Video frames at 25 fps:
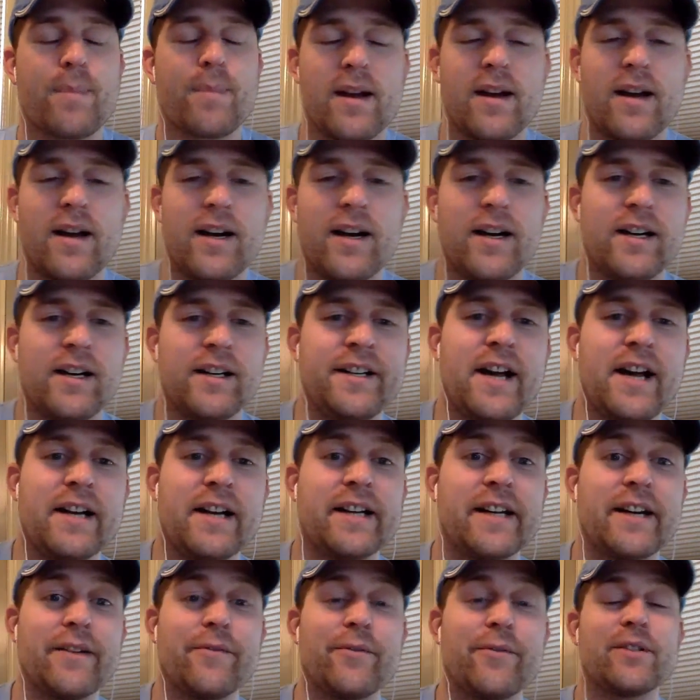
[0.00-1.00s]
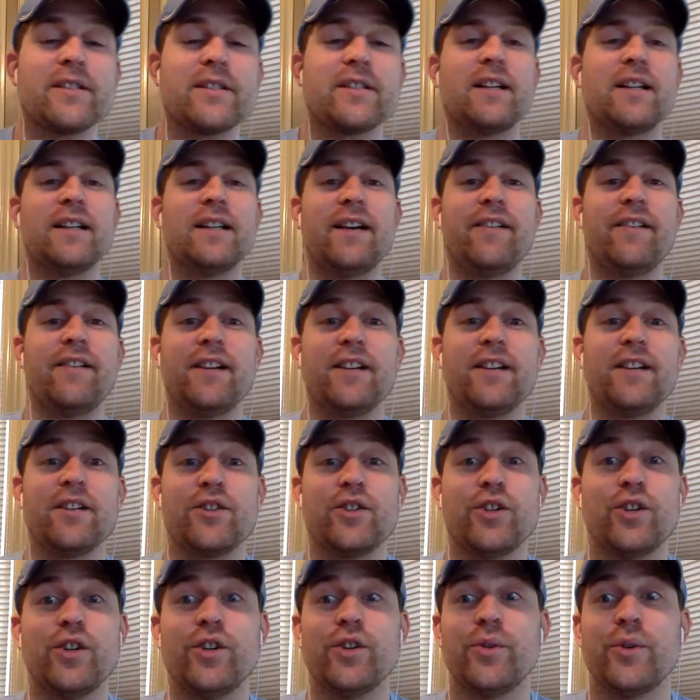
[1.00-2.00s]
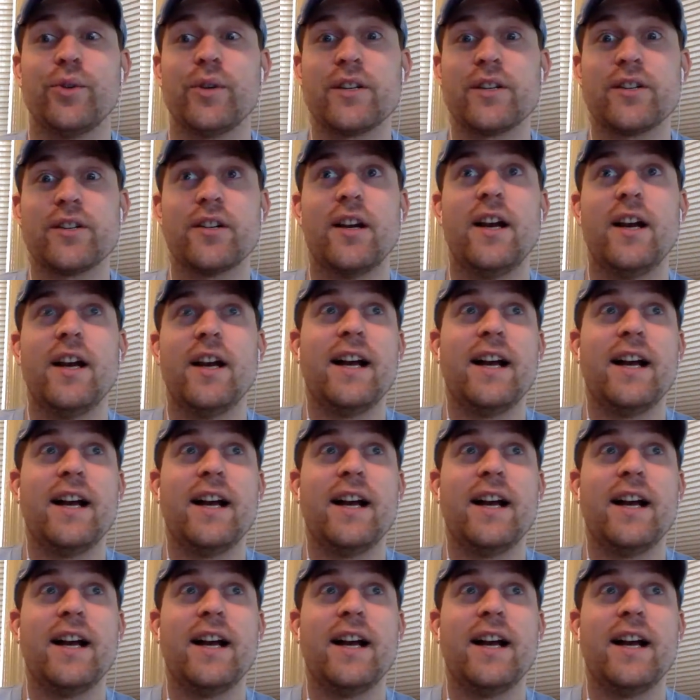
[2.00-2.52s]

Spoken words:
non-conference 11-2, which